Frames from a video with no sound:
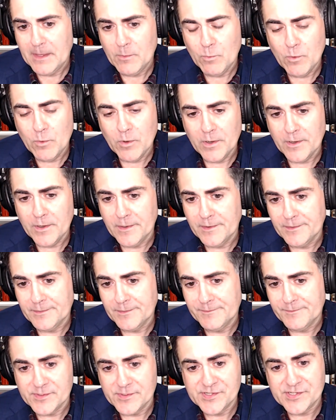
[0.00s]

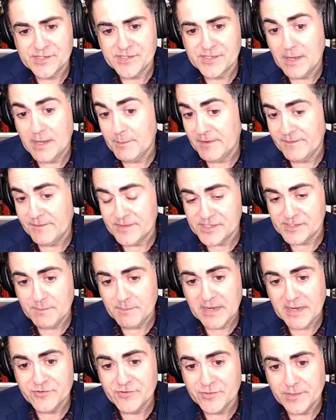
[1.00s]
were, for some of
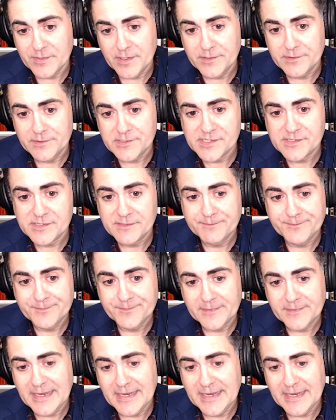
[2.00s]
us, major notes.